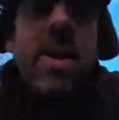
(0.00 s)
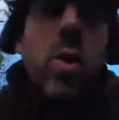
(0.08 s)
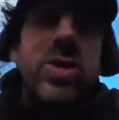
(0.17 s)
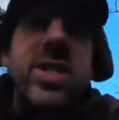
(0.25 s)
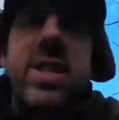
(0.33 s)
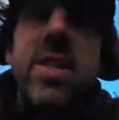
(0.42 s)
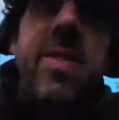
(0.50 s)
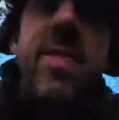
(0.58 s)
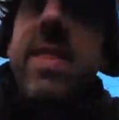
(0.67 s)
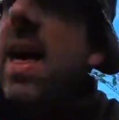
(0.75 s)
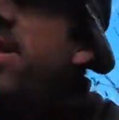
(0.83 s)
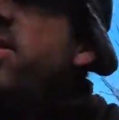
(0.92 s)
course
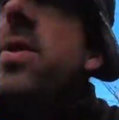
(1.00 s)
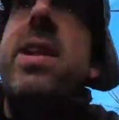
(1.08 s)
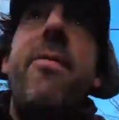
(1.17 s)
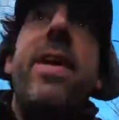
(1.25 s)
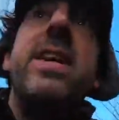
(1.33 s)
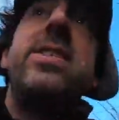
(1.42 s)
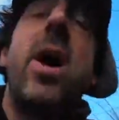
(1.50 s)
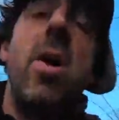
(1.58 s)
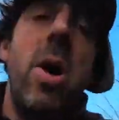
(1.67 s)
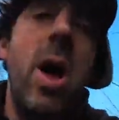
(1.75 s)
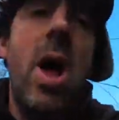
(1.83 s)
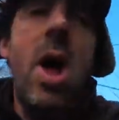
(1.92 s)
now they're doing nothing. So
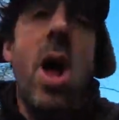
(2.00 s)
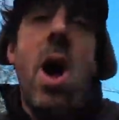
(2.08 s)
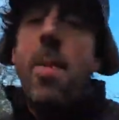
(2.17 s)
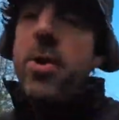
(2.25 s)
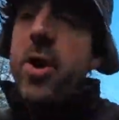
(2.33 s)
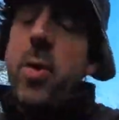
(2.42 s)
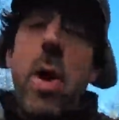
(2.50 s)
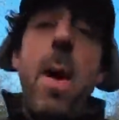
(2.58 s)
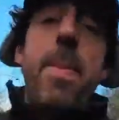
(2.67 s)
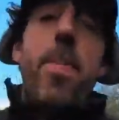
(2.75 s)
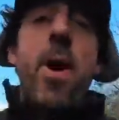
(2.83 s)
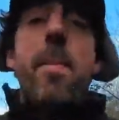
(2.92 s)
I'm gonna
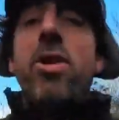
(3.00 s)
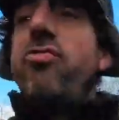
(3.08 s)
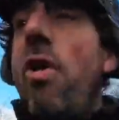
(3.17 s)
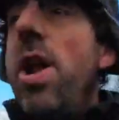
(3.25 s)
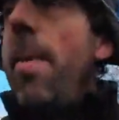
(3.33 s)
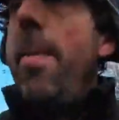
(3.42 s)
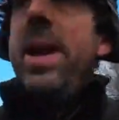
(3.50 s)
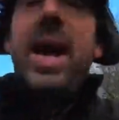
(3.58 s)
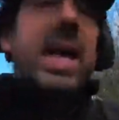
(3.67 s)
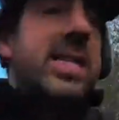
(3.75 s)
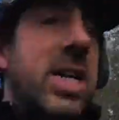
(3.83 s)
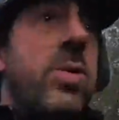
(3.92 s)
be putting my drone up a bit
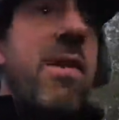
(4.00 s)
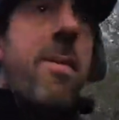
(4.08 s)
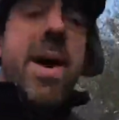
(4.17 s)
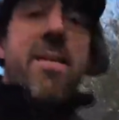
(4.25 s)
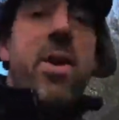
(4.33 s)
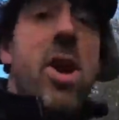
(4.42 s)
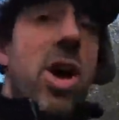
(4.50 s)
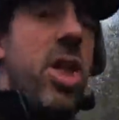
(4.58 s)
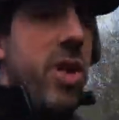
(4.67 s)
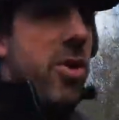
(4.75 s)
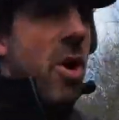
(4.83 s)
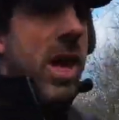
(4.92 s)
later to have a bit of a look. And
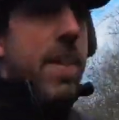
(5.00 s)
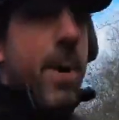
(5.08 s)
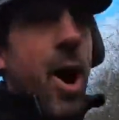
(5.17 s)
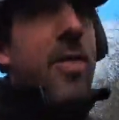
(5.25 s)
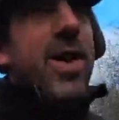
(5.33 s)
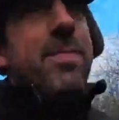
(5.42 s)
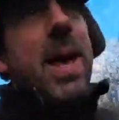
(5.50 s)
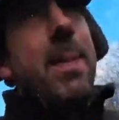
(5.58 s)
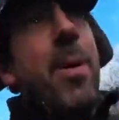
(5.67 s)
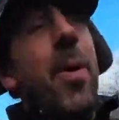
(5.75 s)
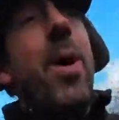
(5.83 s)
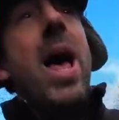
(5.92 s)
you've got to keep an eye on these
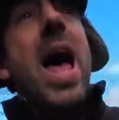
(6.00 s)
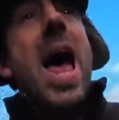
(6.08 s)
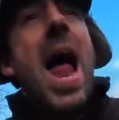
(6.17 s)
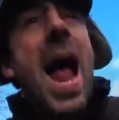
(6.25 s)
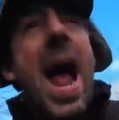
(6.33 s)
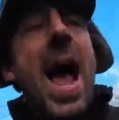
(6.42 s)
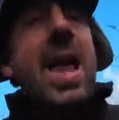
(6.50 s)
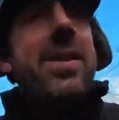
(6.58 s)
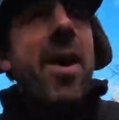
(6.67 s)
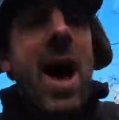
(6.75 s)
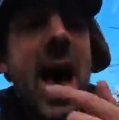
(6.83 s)
people. And I